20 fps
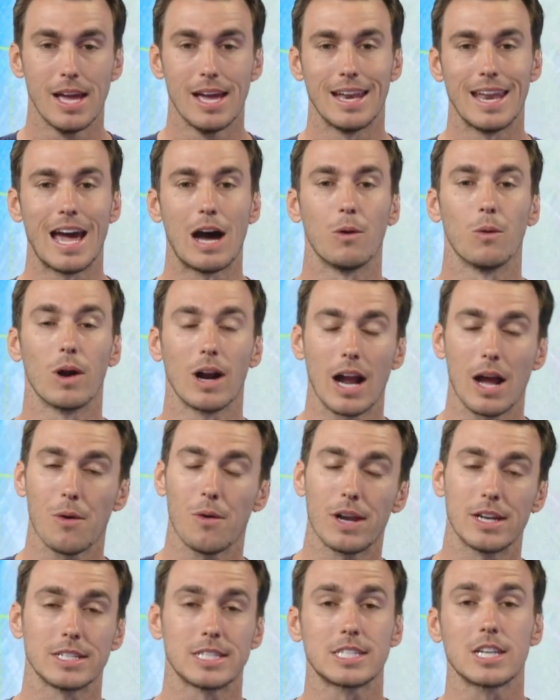Now, where I
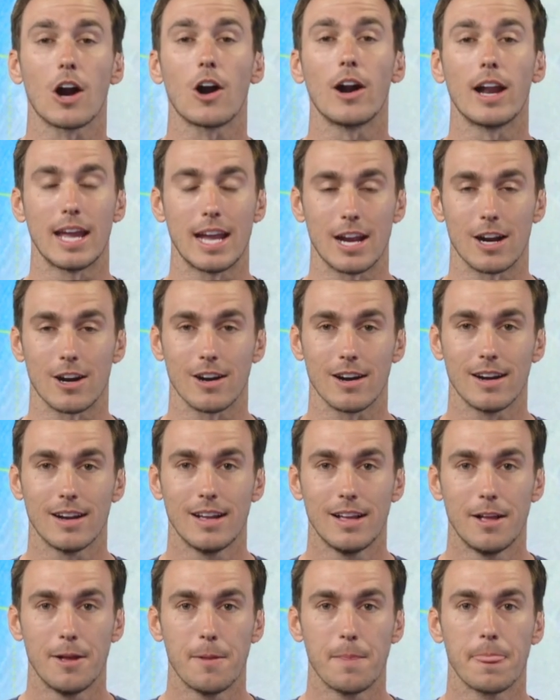want to start here
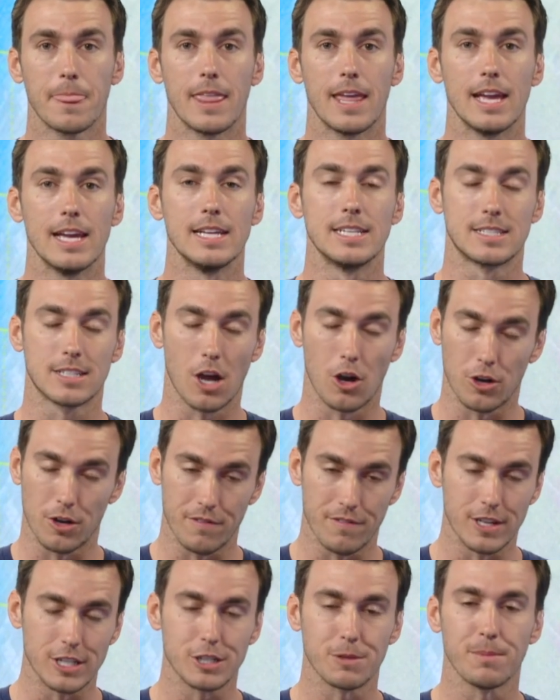is go
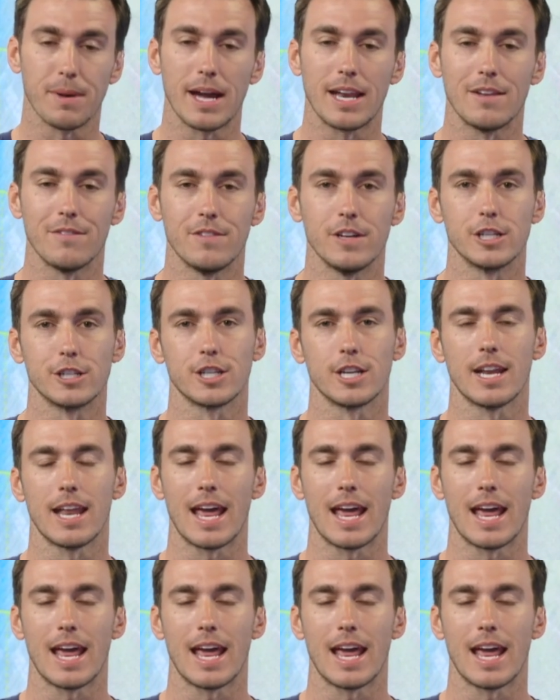division by division,